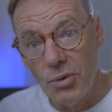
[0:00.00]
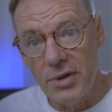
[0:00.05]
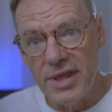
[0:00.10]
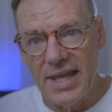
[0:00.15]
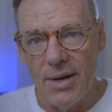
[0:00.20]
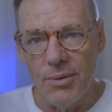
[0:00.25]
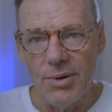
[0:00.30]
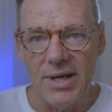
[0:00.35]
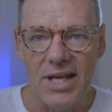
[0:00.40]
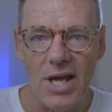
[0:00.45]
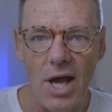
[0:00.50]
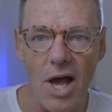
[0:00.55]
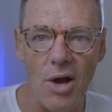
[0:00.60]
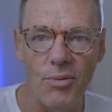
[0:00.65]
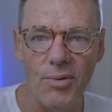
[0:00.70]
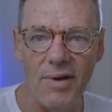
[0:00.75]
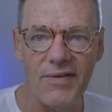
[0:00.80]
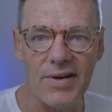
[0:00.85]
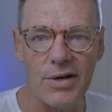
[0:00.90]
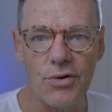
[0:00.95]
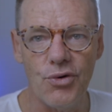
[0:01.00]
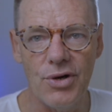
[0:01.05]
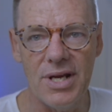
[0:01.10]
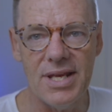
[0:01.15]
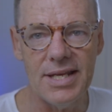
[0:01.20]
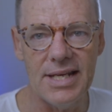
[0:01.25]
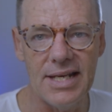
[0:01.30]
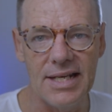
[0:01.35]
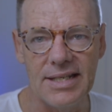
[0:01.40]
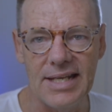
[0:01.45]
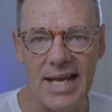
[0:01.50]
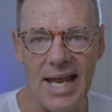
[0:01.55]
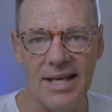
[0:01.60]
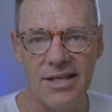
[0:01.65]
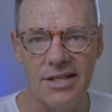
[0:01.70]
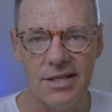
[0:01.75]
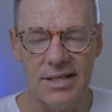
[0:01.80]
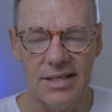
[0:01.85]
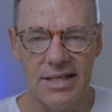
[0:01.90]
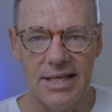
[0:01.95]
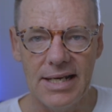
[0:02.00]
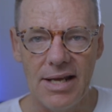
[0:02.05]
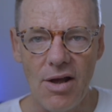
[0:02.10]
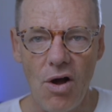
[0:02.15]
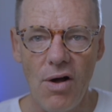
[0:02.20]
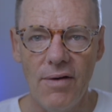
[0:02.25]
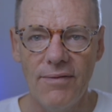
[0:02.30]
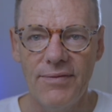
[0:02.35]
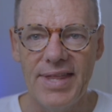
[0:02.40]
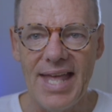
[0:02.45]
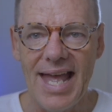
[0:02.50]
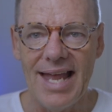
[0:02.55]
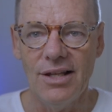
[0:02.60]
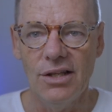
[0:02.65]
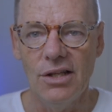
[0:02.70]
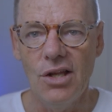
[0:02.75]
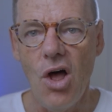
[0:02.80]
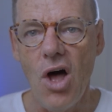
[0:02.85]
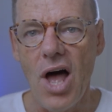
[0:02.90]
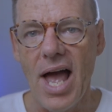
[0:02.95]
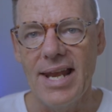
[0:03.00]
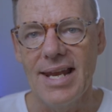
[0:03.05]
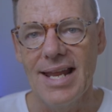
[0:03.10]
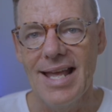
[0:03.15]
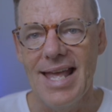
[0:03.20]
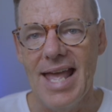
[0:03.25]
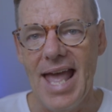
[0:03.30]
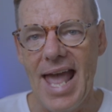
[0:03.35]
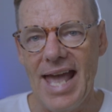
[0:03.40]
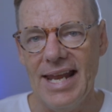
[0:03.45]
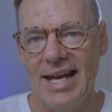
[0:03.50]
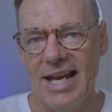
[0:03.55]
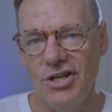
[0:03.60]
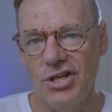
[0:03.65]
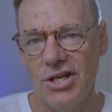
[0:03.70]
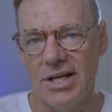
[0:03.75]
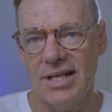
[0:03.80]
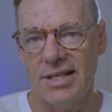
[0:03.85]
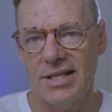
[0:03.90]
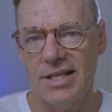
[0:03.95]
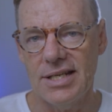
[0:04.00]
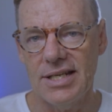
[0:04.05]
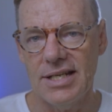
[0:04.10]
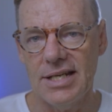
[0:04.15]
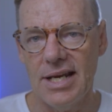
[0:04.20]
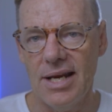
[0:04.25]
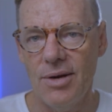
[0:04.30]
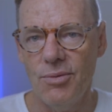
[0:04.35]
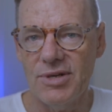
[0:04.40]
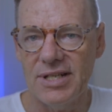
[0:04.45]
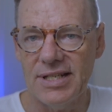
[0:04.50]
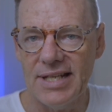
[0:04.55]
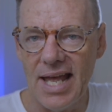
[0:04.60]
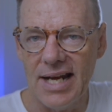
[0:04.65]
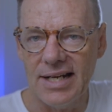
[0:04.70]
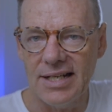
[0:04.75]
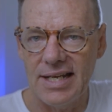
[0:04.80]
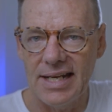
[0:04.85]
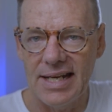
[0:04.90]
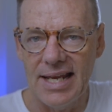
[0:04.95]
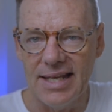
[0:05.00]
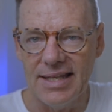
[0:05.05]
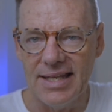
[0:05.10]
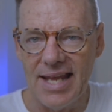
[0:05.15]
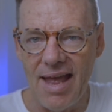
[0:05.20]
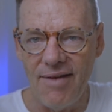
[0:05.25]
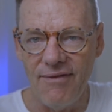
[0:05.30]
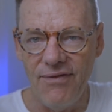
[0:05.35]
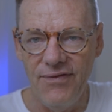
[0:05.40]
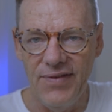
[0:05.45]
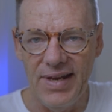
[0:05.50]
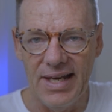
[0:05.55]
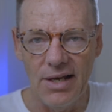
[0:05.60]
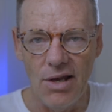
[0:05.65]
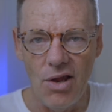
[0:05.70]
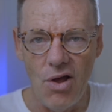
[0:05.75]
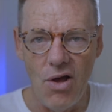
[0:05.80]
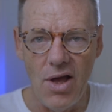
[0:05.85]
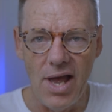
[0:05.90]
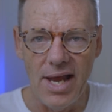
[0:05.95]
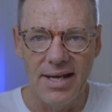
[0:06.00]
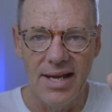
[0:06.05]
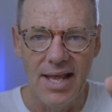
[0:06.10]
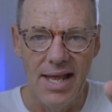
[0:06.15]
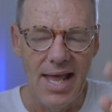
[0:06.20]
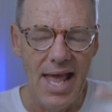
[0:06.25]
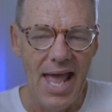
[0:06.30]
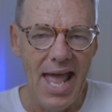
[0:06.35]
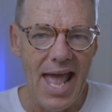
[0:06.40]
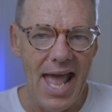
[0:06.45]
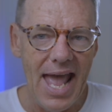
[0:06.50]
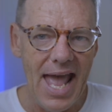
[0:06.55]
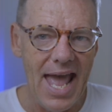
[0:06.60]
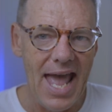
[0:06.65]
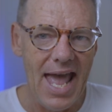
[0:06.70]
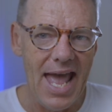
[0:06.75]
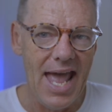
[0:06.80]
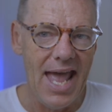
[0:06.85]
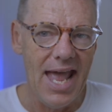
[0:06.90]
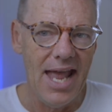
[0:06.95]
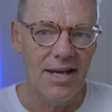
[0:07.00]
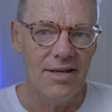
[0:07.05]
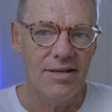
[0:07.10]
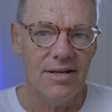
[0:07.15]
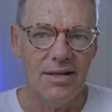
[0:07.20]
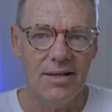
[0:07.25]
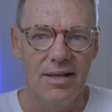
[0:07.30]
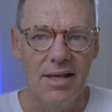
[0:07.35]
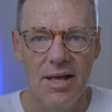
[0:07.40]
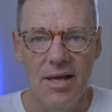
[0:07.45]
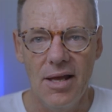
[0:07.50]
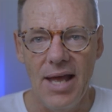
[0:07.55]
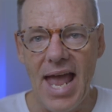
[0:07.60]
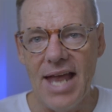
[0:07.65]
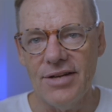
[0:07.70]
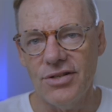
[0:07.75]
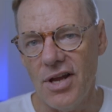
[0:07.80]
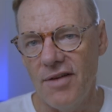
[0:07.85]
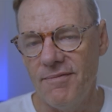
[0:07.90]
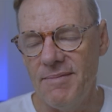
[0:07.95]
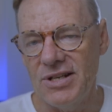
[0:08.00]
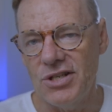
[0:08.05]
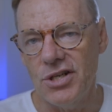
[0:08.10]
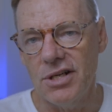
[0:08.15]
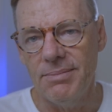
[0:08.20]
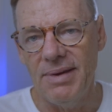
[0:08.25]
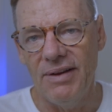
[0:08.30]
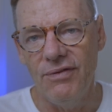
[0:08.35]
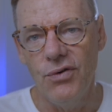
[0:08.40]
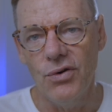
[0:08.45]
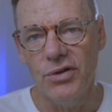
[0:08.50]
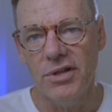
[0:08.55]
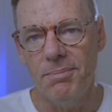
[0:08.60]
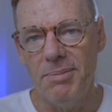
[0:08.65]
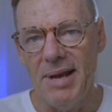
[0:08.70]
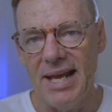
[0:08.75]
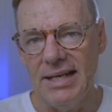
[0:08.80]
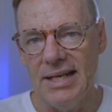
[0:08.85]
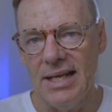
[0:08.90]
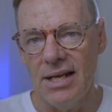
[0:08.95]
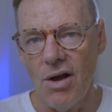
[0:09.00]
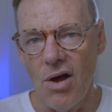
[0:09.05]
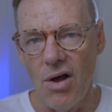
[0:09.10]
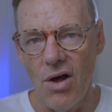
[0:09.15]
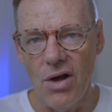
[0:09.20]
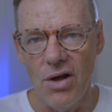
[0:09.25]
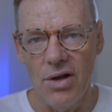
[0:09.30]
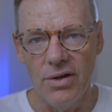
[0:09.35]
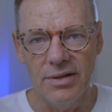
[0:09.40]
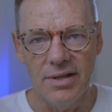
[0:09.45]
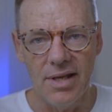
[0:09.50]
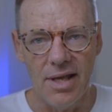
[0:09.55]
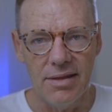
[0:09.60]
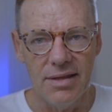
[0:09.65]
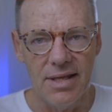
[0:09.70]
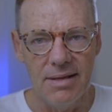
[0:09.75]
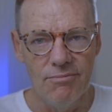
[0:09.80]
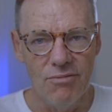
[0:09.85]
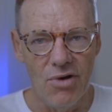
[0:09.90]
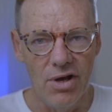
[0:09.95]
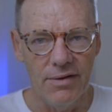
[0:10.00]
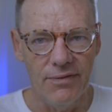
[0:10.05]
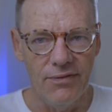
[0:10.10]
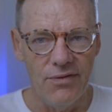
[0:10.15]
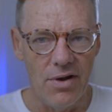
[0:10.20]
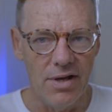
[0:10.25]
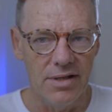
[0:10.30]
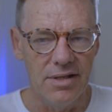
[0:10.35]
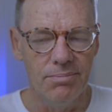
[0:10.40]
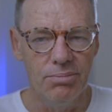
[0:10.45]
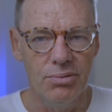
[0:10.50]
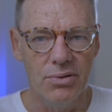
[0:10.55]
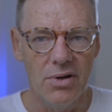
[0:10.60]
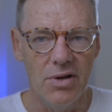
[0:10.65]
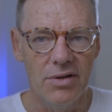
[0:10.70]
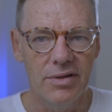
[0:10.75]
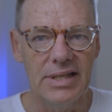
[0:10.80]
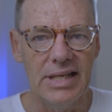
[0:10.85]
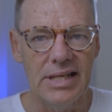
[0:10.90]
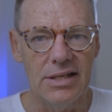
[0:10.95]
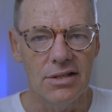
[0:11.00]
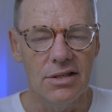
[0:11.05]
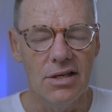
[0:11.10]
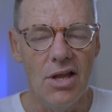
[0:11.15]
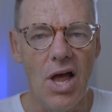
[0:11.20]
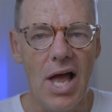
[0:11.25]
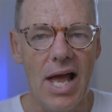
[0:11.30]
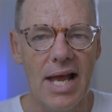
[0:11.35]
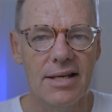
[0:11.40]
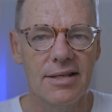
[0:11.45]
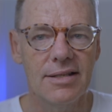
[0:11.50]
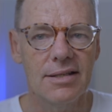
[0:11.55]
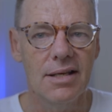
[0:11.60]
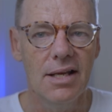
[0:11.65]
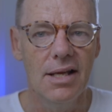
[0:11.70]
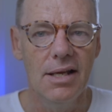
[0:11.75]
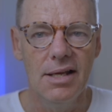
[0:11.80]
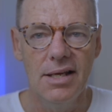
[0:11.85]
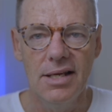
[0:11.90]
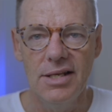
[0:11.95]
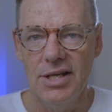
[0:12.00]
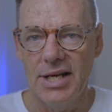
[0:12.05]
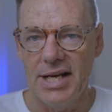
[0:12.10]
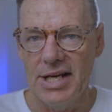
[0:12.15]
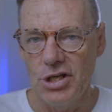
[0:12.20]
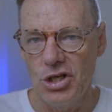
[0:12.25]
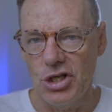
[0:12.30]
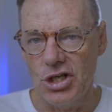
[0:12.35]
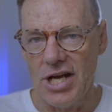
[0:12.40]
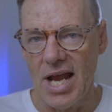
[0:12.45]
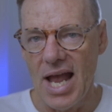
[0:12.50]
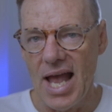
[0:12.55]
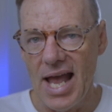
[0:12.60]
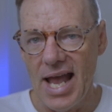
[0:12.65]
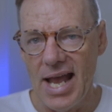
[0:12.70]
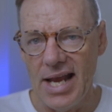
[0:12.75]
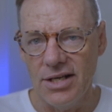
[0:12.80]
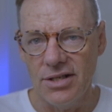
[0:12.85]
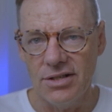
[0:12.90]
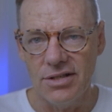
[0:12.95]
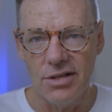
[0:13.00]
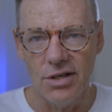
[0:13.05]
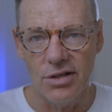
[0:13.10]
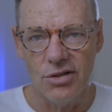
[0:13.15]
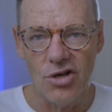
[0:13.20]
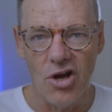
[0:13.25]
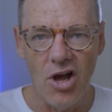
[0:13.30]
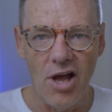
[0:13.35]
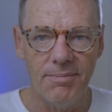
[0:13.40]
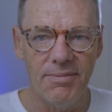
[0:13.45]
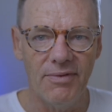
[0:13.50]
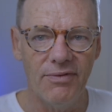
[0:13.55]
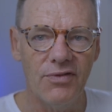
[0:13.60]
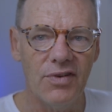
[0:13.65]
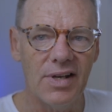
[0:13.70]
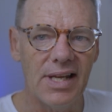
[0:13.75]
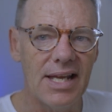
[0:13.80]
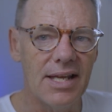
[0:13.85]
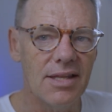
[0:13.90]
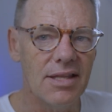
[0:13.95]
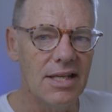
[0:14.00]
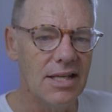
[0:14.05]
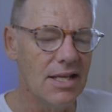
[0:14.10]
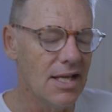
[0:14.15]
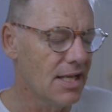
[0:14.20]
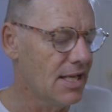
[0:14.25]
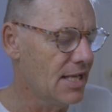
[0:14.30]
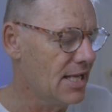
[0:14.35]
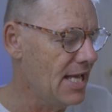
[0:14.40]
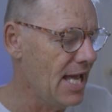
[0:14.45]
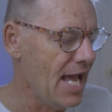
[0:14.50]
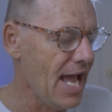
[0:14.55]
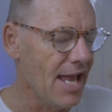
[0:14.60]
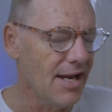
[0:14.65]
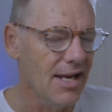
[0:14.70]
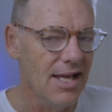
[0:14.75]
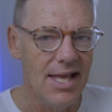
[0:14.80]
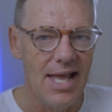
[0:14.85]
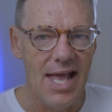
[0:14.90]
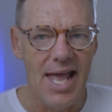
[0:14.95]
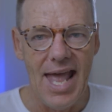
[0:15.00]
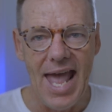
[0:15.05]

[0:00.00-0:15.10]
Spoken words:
Well, there we go. We've increased the intensity of that light. And as you can see, we're starting to get that thin line. And as I've mentioned before, depending on the modifier you put on these lights, you can change the type of flare that you get.